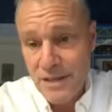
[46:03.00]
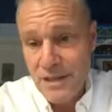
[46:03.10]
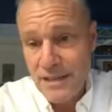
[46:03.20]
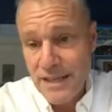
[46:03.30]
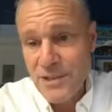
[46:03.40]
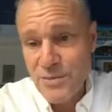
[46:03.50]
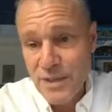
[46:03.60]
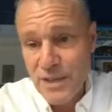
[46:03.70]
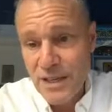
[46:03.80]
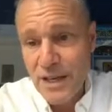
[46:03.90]
That's
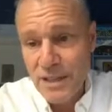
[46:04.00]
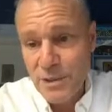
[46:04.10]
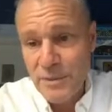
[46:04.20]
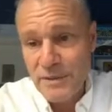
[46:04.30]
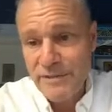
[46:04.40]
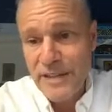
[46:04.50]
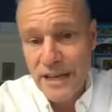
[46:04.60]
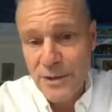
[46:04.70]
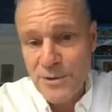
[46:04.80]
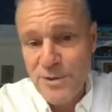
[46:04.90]
what the cognomen
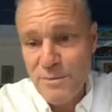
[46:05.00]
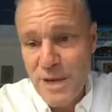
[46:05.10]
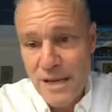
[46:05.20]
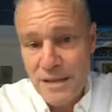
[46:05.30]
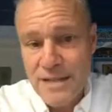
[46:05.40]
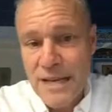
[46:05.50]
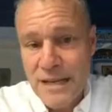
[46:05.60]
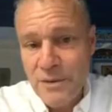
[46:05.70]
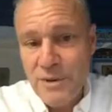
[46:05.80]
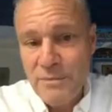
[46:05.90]
Flaccus means,
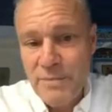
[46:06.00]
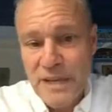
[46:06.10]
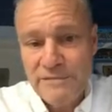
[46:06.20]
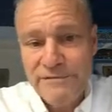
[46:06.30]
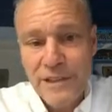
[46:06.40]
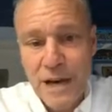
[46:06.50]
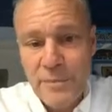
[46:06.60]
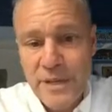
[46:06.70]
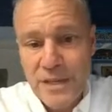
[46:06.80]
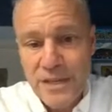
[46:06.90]
with big
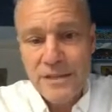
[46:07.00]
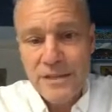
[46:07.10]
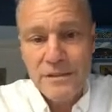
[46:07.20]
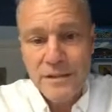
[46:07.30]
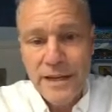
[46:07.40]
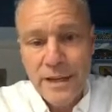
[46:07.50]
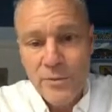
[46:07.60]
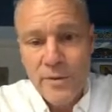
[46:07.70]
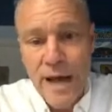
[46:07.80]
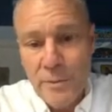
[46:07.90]
floppy ears like a
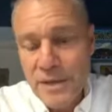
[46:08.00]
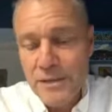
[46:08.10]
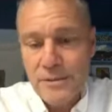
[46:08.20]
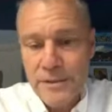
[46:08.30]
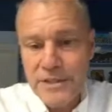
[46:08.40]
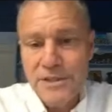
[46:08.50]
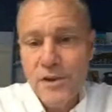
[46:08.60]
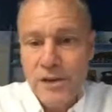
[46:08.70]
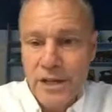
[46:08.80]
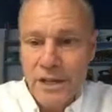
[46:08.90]
rabbit or a donkey.